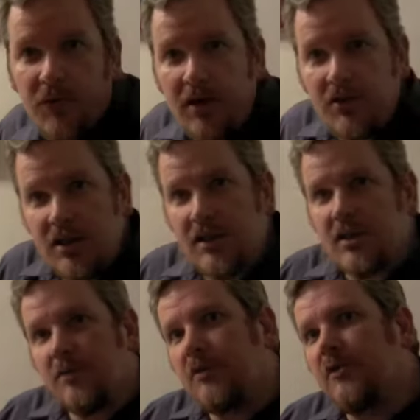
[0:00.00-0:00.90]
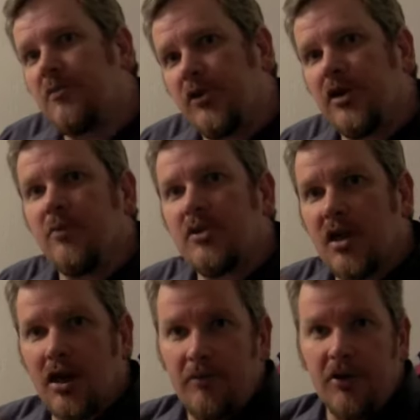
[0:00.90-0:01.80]
We had a chance to meet with Miriam and
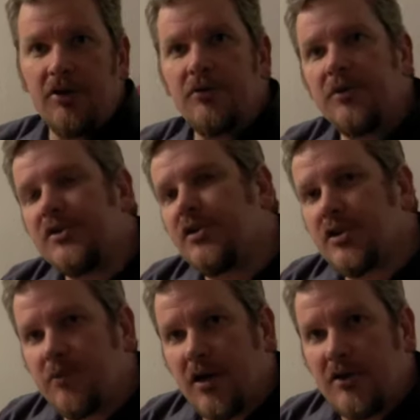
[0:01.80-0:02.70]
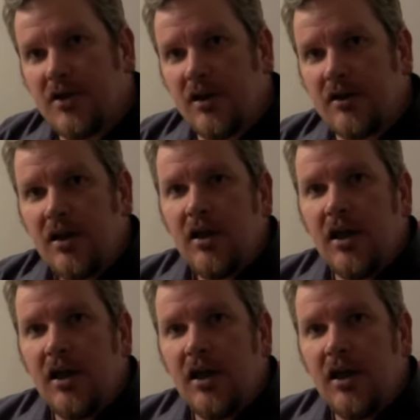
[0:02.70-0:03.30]
talk about her research project.